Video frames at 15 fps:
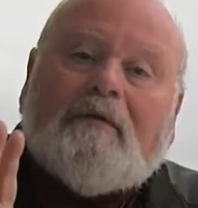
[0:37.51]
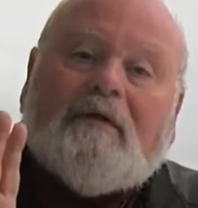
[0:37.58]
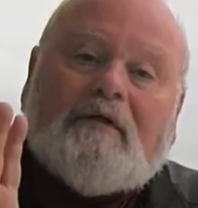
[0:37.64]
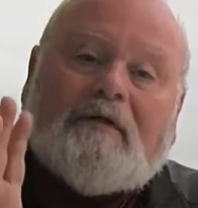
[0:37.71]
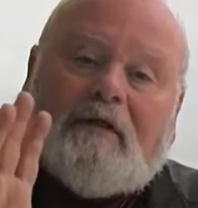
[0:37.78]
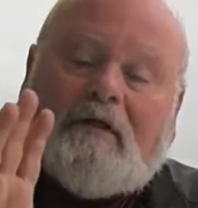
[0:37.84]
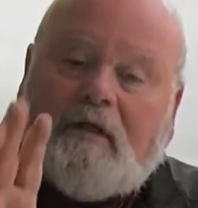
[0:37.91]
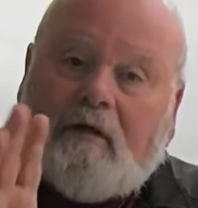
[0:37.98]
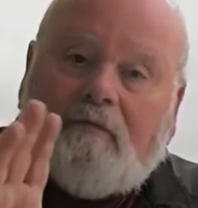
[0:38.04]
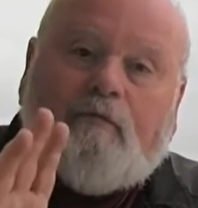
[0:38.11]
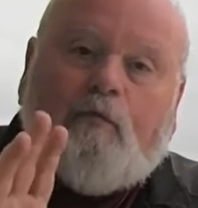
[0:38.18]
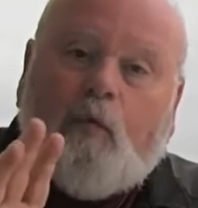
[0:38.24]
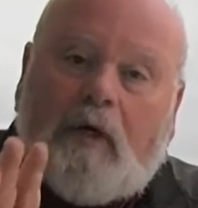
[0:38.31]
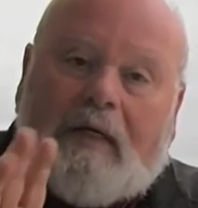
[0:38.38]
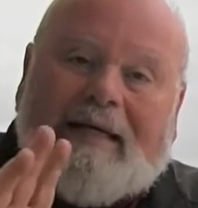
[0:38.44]
there's
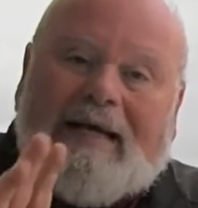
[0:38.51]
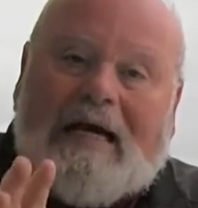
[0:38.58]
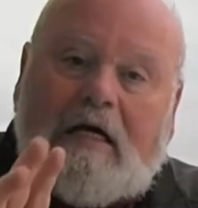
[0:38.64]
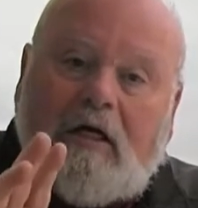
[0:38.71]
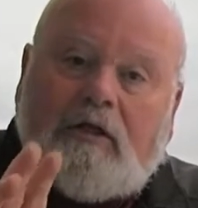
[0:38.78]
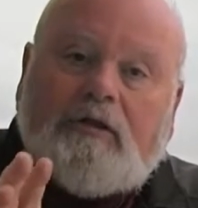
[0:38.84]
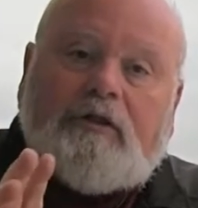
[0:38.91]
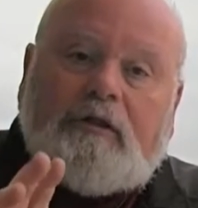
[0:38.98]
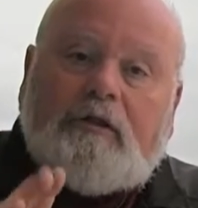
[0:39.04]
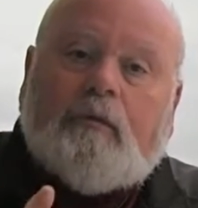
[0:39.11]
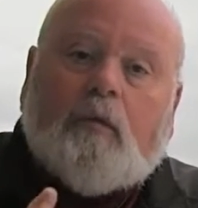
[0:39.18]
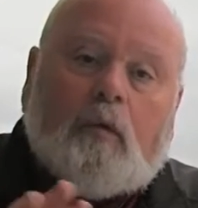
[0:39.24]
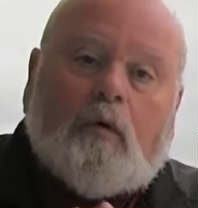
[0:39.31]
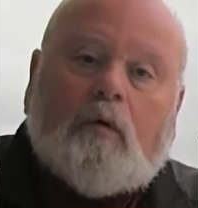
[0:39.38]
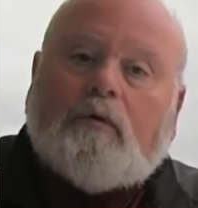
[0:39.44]
enough wind energy in
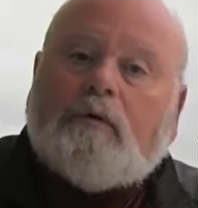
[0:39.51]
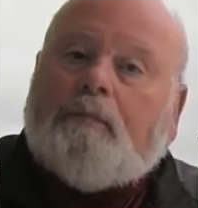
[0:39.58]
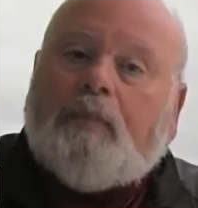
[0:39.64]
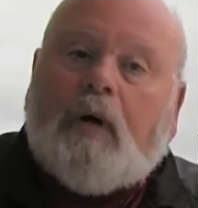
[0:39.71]
the world to